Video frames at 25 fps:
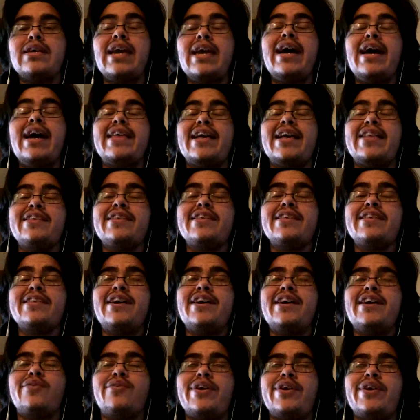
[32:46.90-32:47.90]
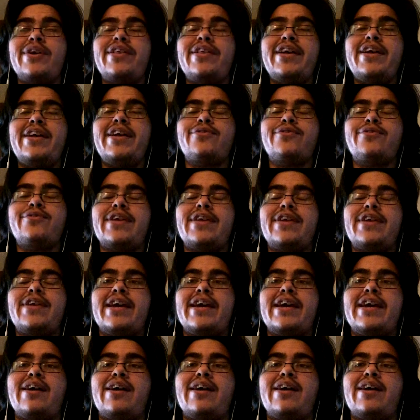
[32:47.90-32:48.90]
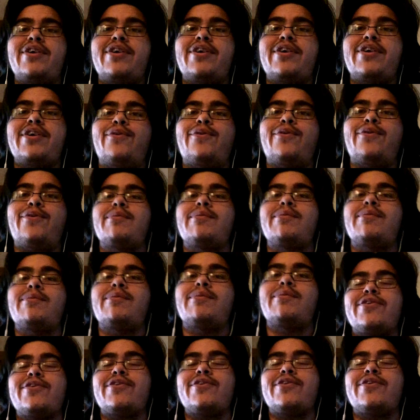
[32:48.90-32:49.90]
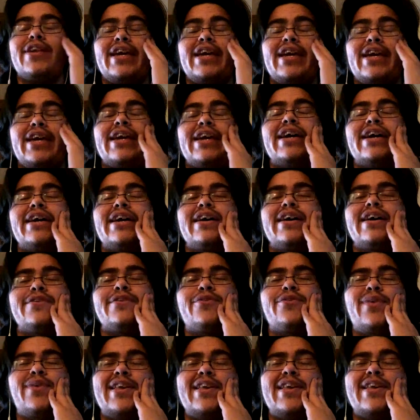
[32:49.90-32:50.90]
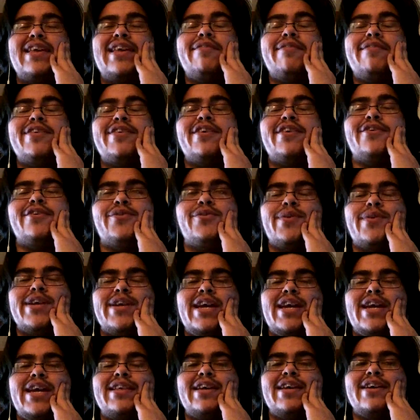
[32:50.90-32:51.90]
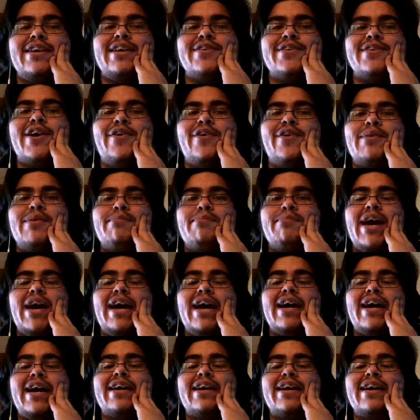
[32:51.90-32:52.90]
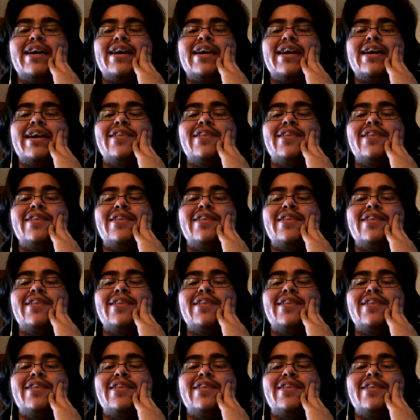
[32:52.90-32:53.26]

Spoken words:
that's a really interesting thing I'm looking forward to maybe starting in 2017 or 2018, is going back and looking at